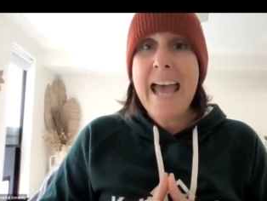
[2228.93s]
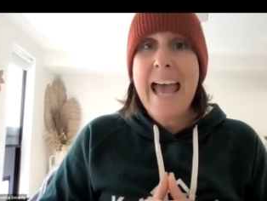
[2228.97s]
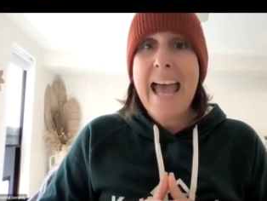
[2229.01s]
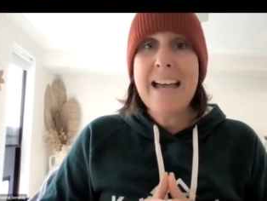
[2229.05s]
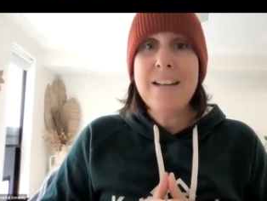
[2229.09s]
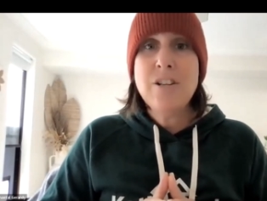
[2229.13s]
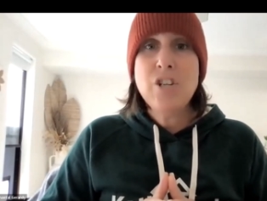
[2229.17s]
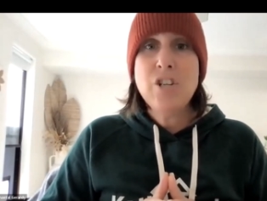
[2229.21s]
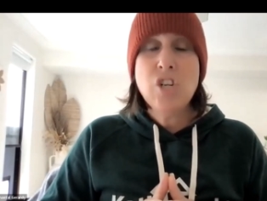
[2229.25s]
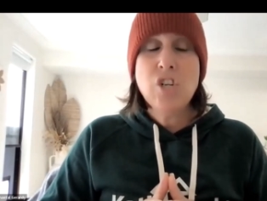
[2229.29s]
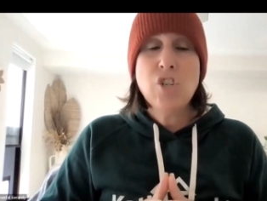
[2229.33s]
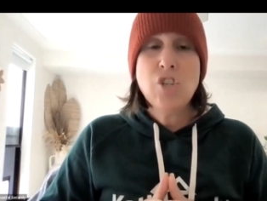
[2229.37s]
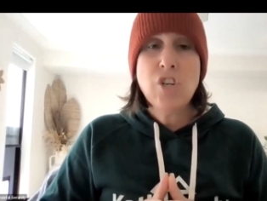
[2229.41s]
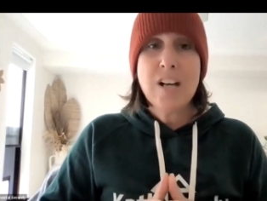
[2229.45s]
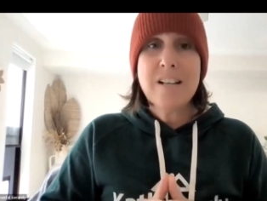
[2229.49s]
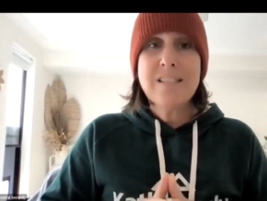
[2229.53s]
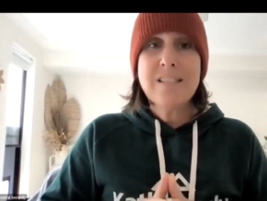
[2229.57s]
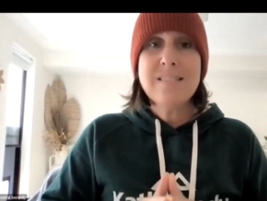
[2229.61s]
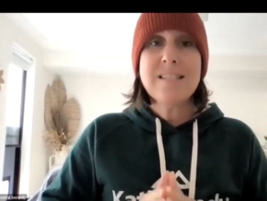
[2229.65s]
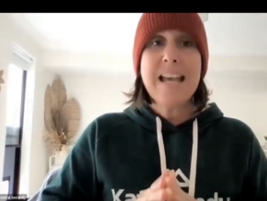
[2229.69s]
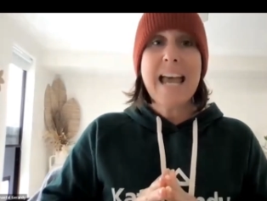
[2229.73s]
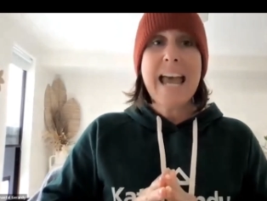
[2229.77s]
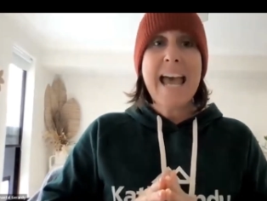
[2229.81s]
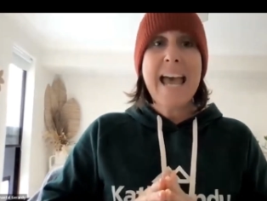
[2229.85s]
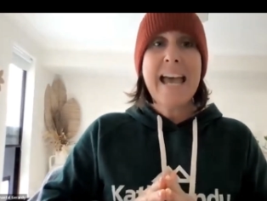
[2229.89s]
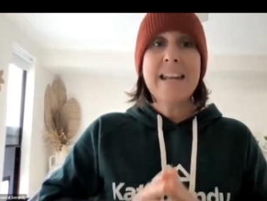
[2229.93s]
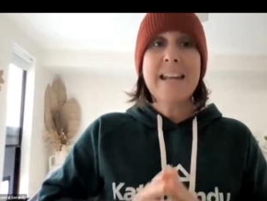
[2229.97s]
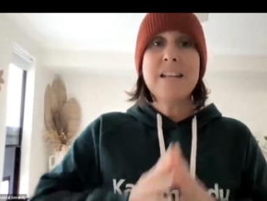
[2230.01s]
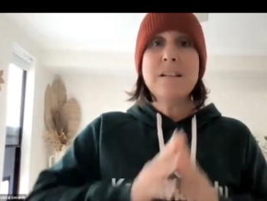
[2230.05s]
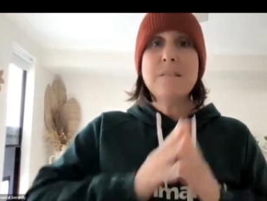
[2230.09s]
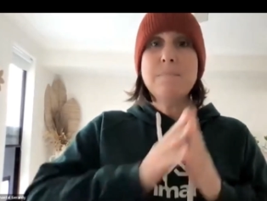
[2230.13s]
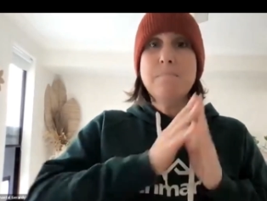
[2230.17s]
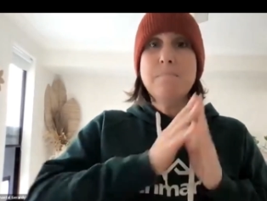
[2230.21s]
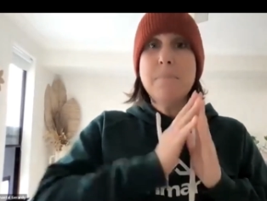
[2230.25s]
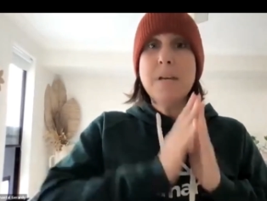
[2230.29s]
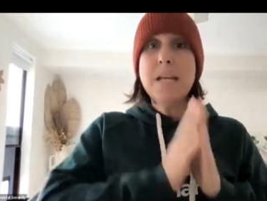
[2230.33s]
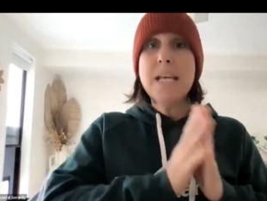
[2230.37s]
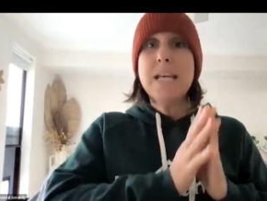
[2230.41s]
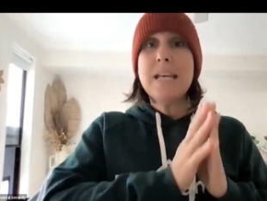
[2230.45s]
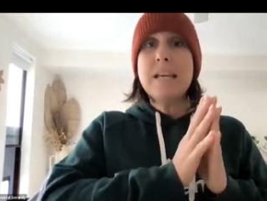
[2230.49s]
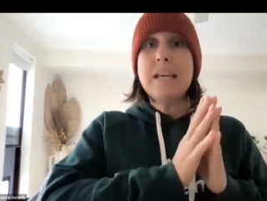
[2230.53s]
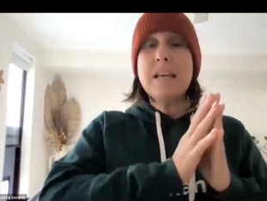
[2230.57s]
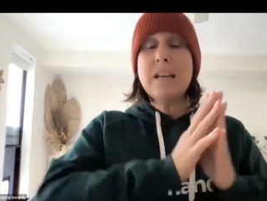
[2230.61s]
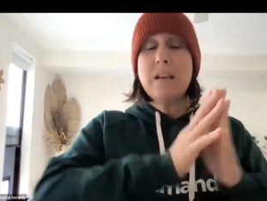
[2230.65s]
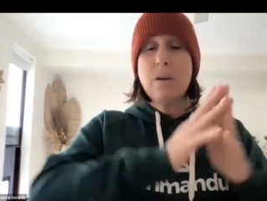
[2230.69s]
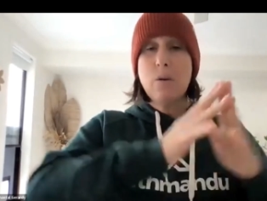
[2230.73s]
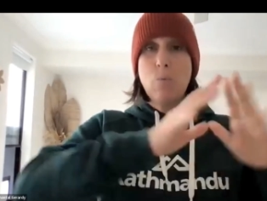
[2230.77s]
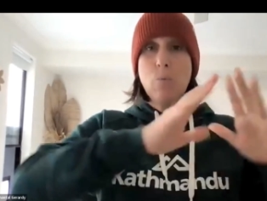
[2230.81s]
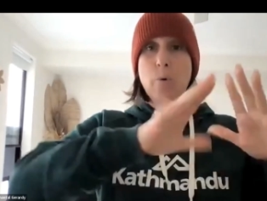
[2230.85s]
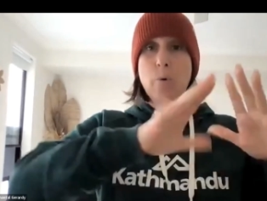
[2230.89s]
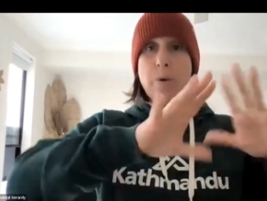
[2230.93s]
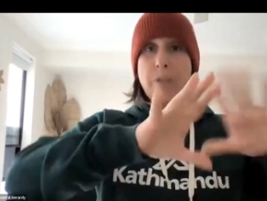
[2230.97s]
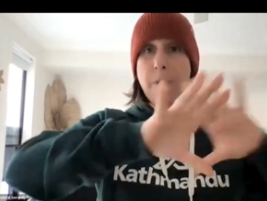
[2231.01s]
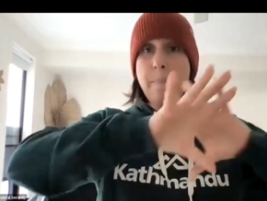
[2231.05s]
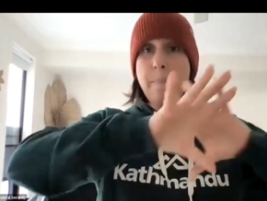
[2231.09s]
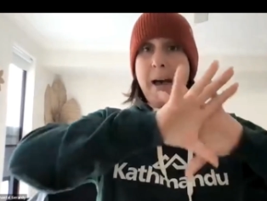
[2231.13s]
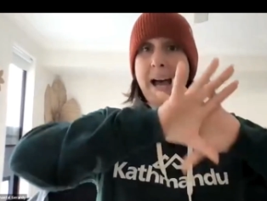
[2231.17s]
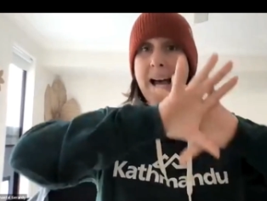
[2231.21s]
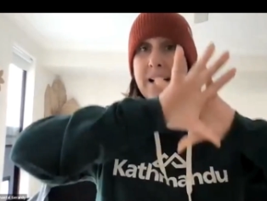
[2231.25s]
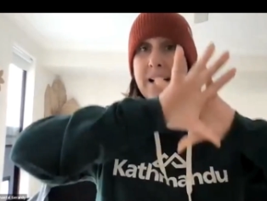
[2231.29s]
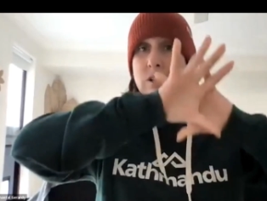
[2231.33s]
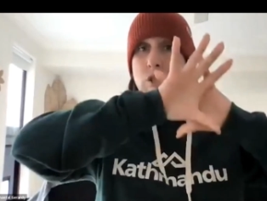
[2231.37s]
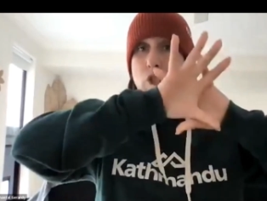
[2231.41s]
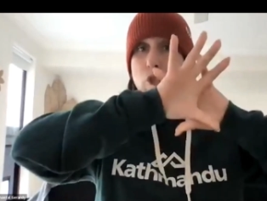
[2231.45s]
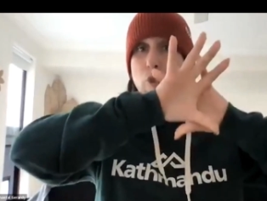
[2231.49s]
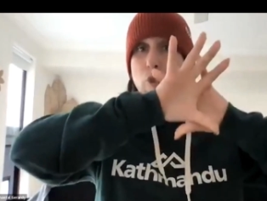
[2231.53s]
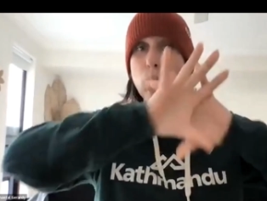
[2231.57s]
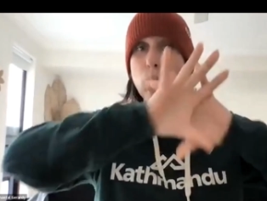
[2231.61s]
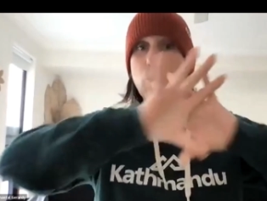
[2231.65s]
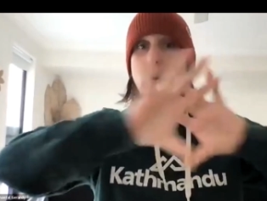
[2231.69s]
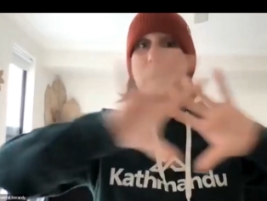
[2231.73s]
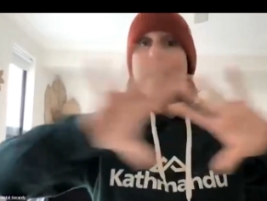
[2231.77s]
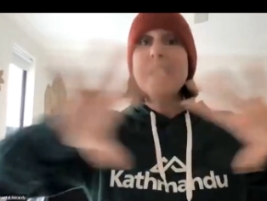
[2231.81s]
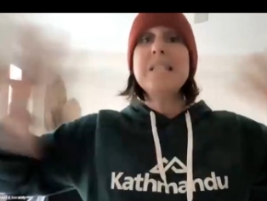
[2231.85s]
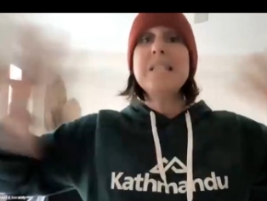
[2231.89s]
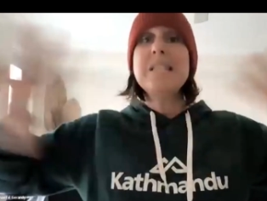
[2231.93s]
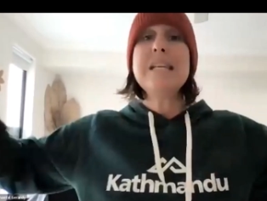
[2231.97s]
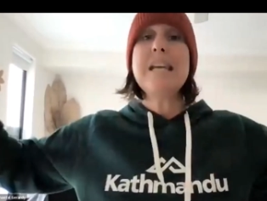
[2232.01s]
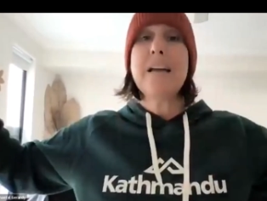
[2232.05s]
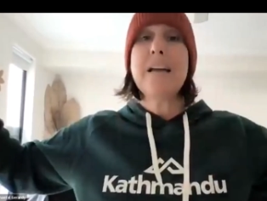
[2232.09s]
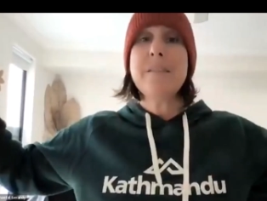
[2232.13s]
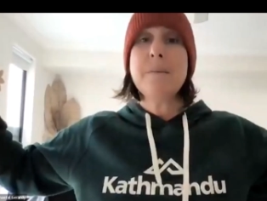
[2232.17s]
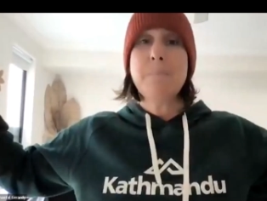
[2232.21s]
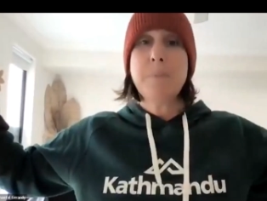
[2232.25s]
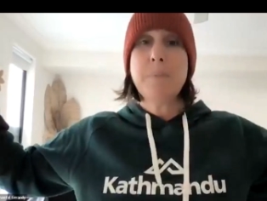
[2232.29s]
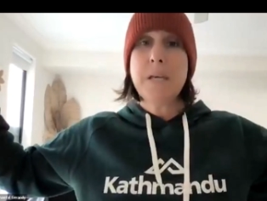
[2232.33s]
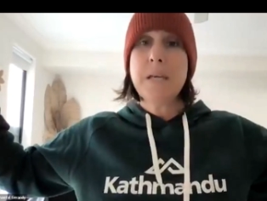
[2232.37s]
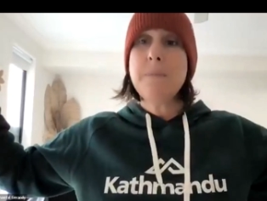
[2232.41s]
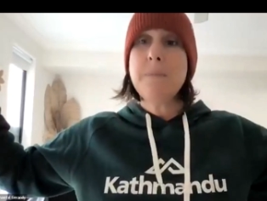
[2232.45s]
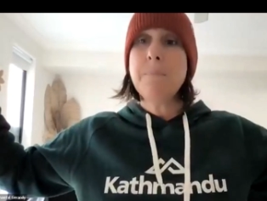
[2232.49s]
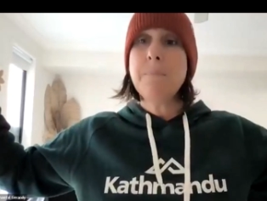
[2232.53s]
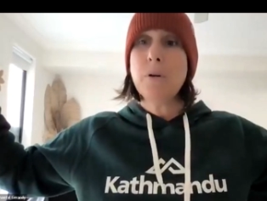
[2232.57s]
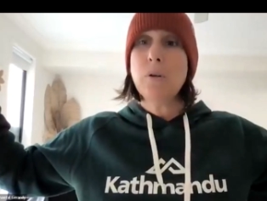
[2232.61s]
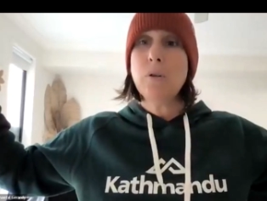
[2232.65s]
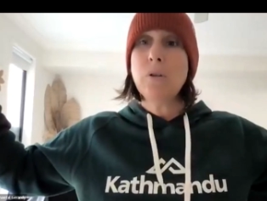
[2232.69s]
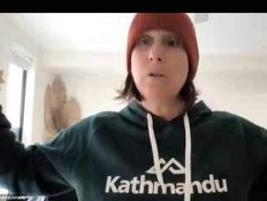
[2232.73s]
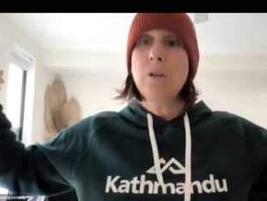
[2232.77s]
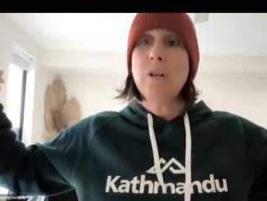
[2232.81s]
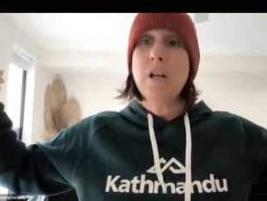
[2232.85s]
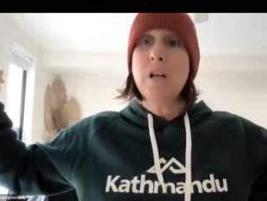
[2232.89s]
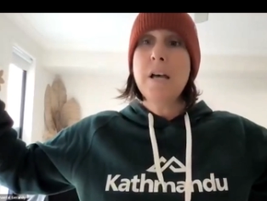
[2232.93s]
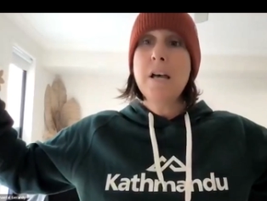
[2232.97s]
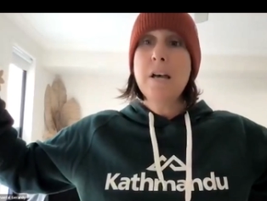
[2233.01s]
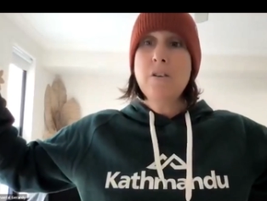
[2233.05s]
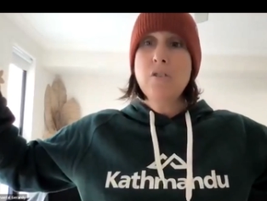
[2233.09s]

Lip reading: and she just added me with about 20 other people,